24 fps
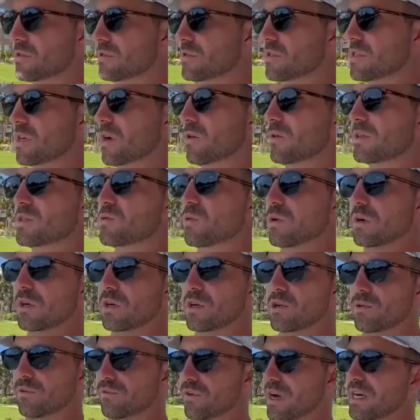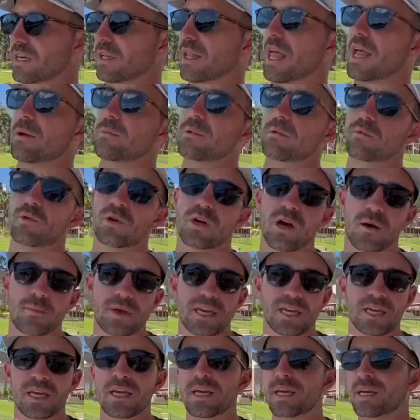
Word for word: And so it's where you'll find a lot of people coming